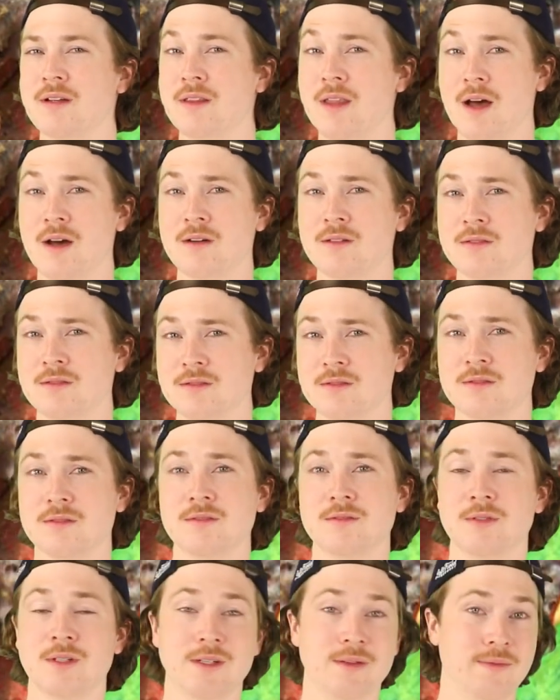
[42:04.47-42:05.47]
No?
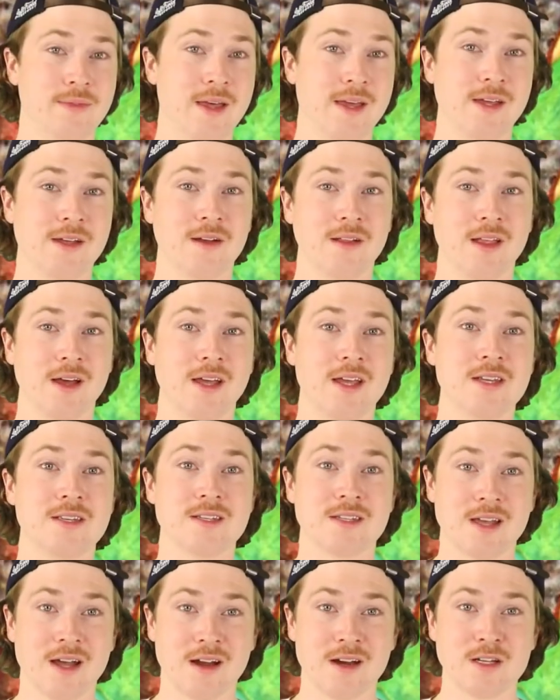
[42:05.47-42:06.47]
Well, thank your lucky
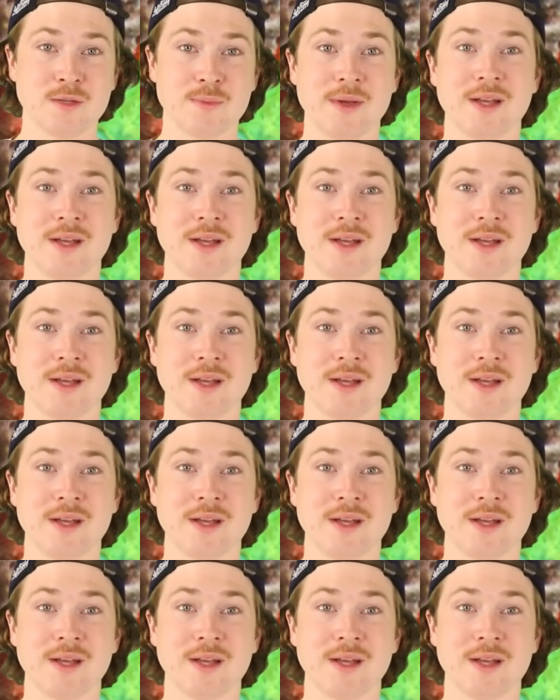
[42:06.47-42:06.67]
stars